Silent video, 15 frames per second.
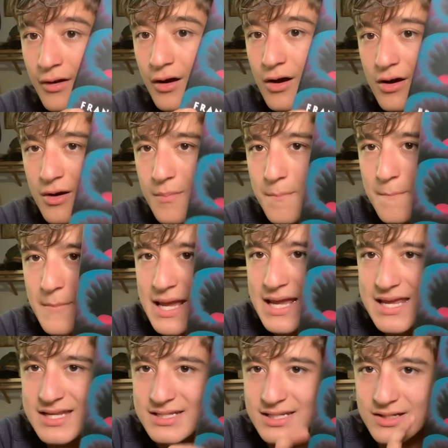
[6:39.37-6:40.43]
are
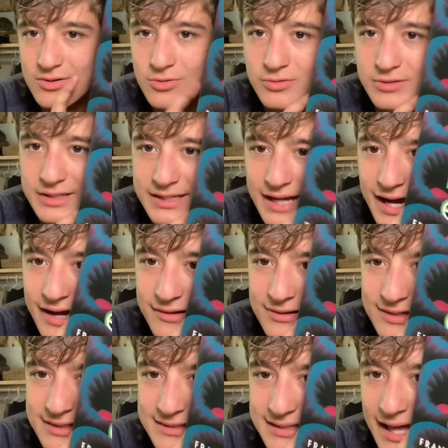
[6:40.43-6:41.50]
amazing. Holy cow,
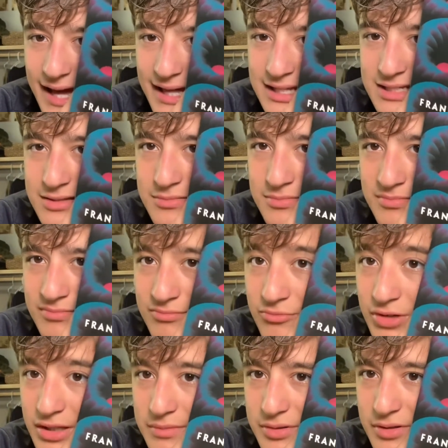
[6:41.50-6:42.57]
look at that. That's
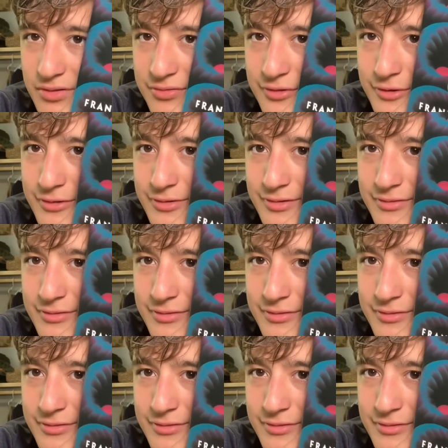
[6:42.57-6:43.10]
really beautiful.